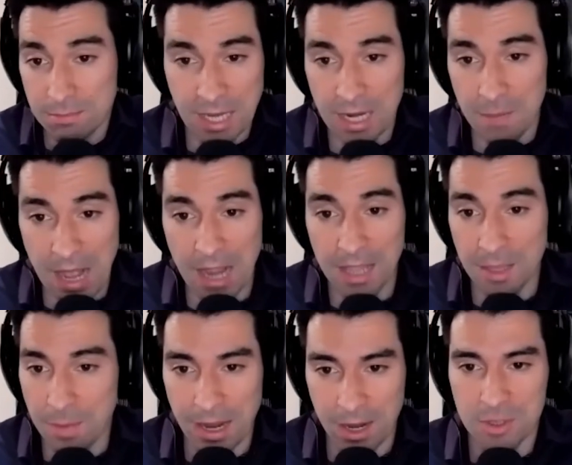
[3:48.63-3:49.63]
kind of behind the
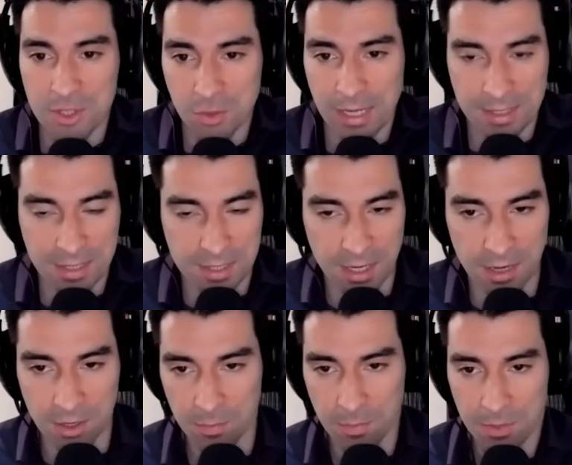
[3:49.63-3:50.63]
bio, as you like to say
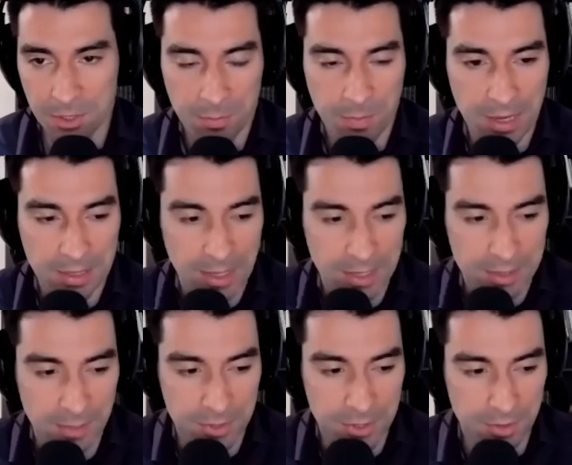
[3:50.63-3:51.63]
in your in your
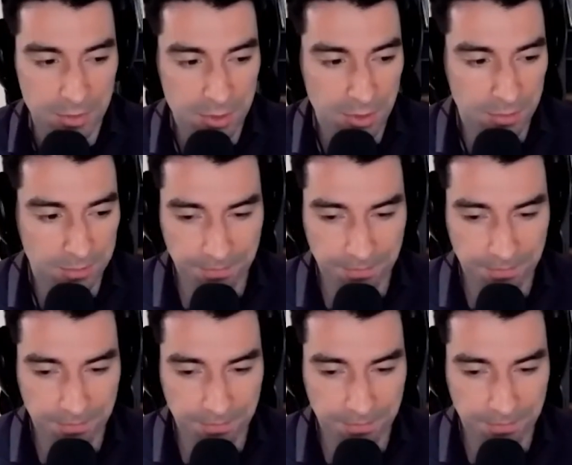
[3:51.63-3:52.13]
podcast episodes.